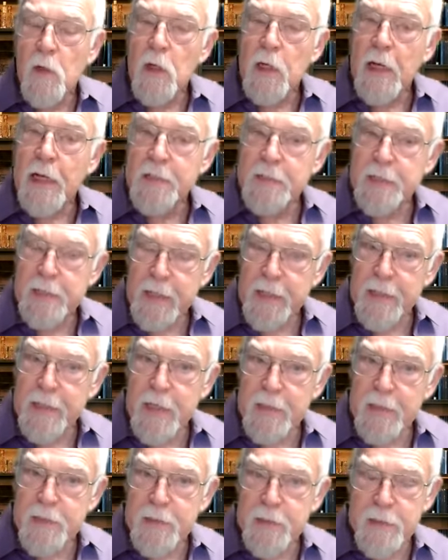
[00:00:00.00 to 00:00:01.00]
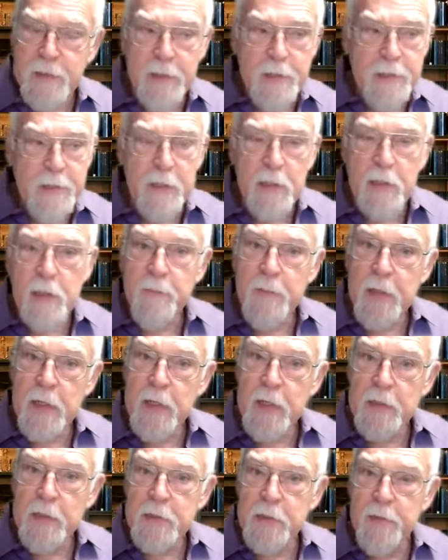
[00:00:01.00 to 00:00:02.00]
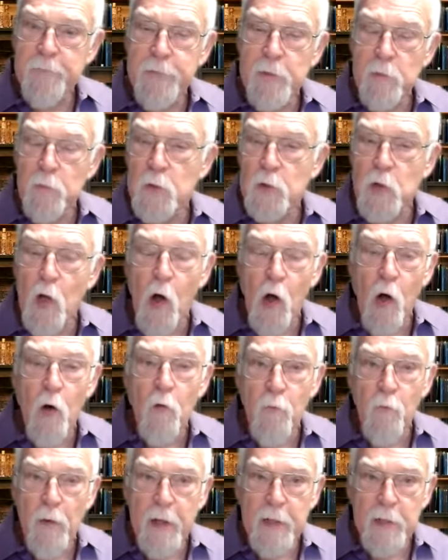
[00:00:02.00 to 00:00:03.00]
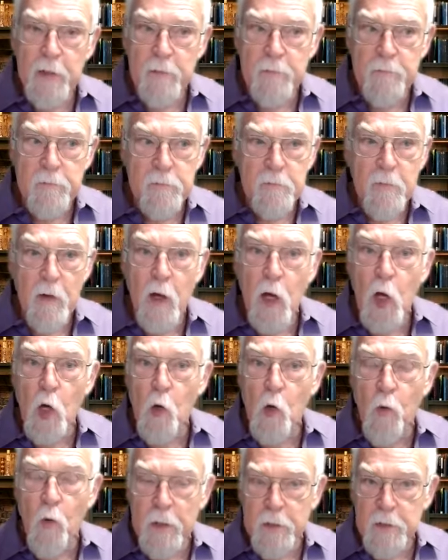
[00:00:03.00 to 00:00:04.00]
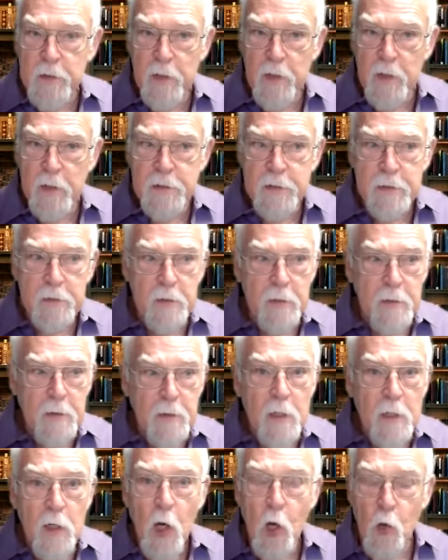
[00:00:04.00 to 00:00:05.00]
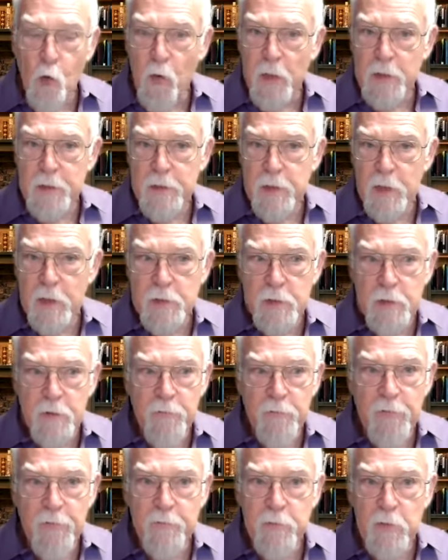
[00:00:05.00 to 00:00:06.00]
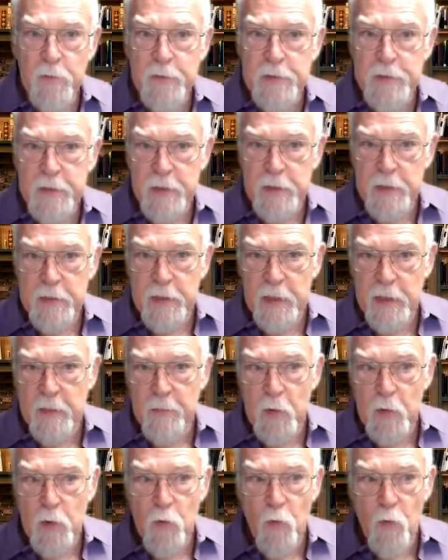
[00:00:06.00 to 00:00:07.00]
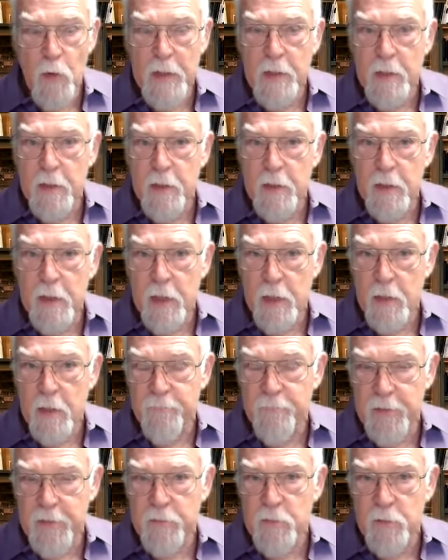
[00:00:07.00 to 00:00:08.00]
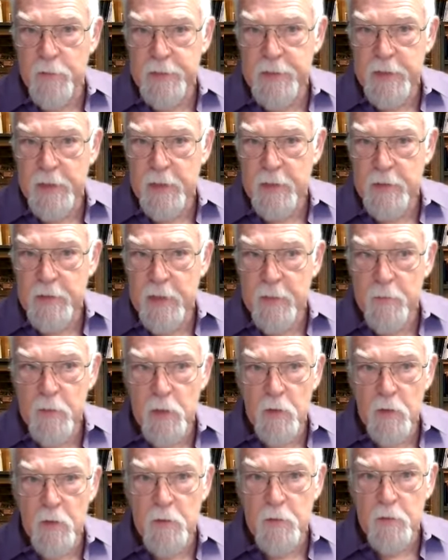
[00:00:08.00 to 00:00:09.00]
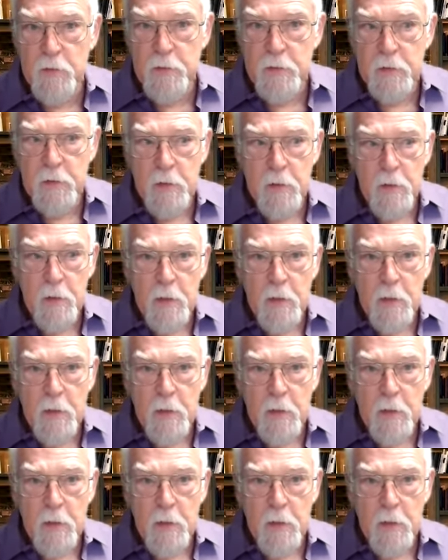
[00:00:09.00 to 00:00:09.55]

And I say that statistically because if it was all random, a coin toss, a coin toss is 50% of the time you win and 50% of the time you lose.